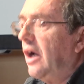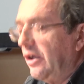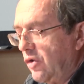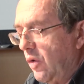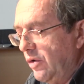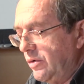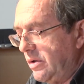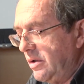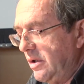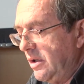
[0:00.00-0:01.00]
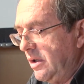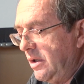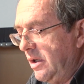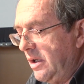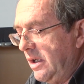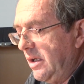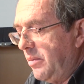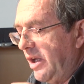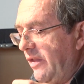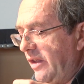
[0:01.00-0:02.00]
unquote.
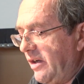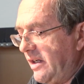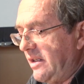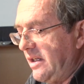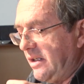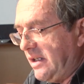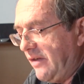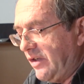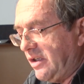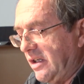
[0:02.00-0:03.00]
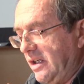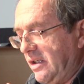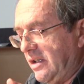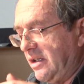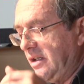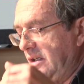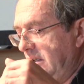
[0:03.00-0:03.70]
But in the 1970s